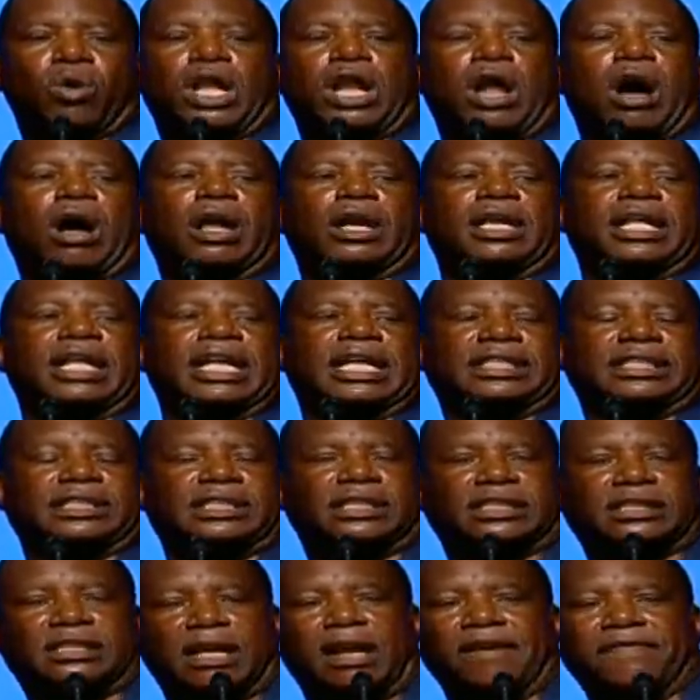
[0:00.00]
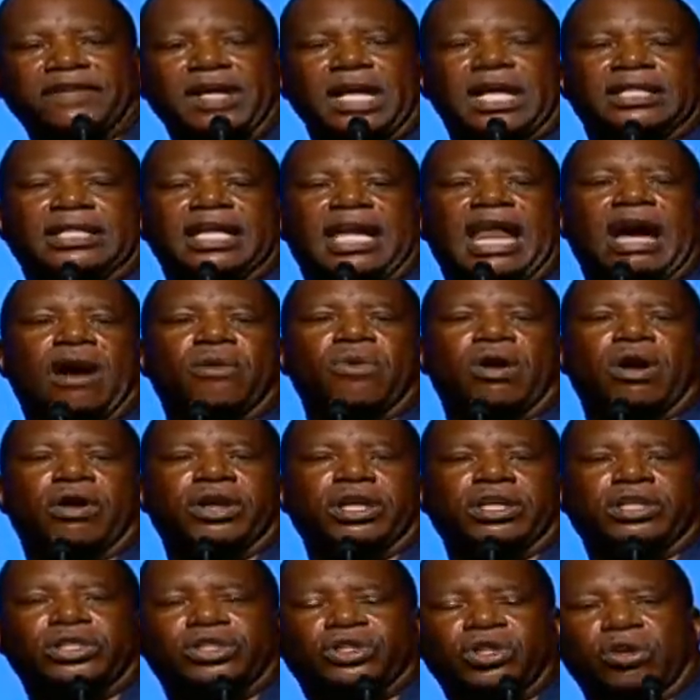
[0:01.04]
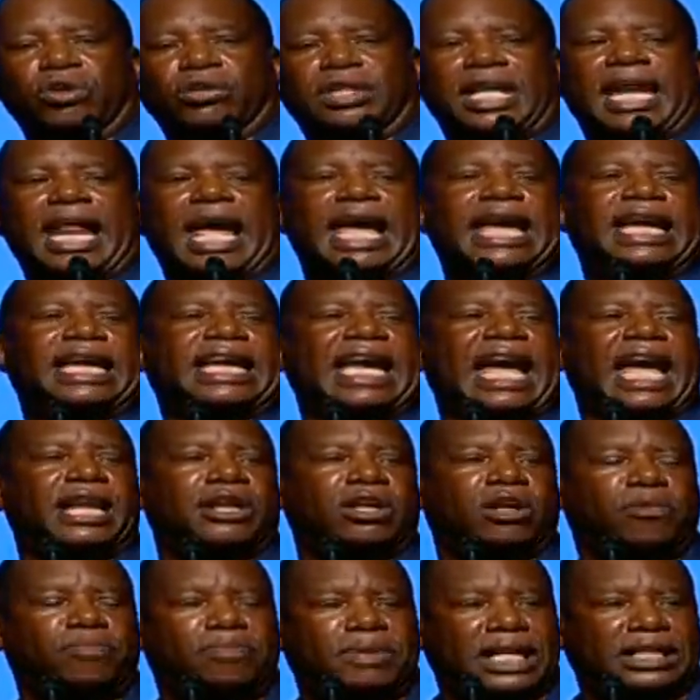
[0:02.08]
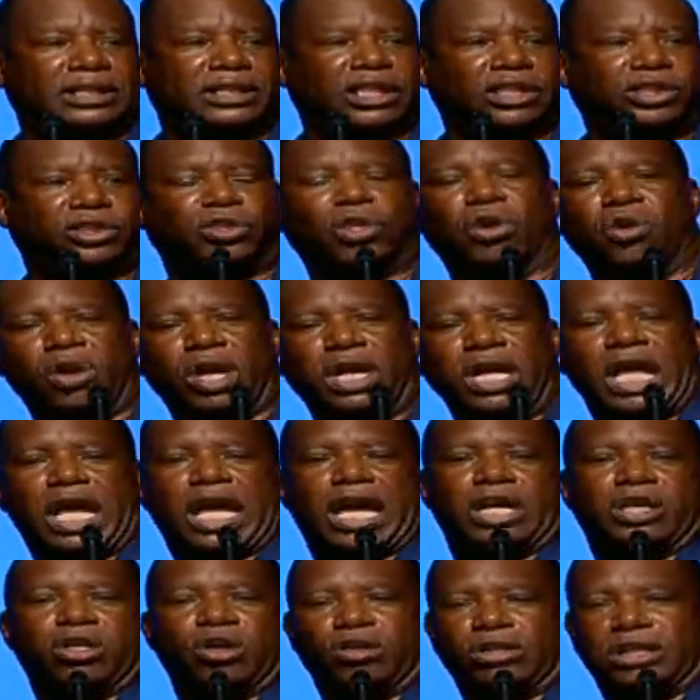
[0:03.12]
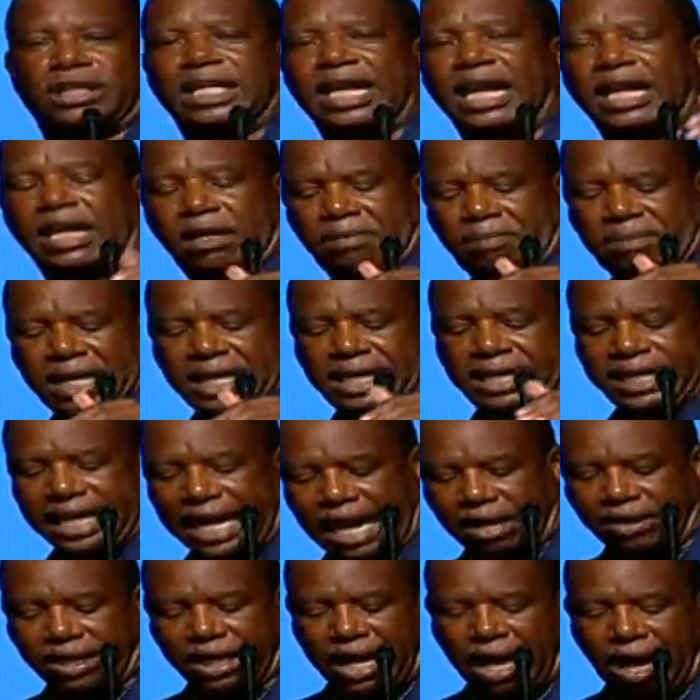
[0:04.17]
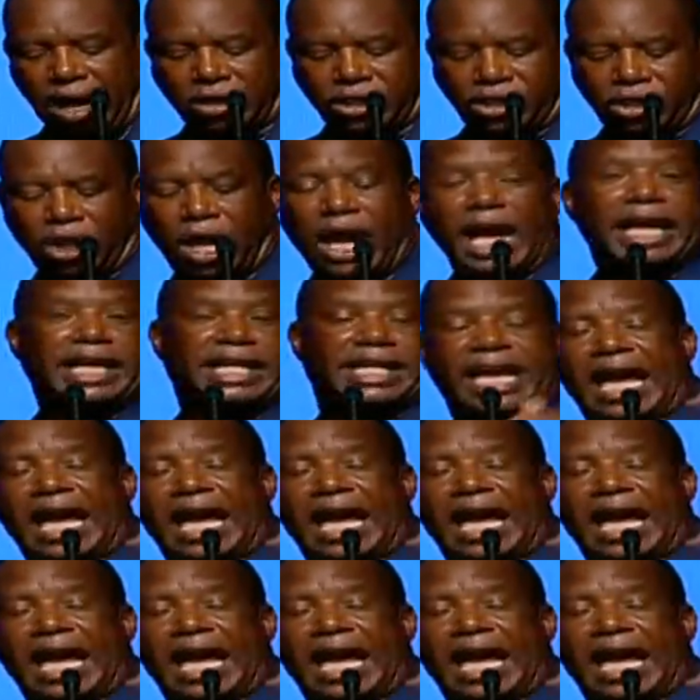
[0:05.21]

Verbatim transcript: with all of this stuff that I want to do that I ain't got no business doing, and you telling me count it all joy?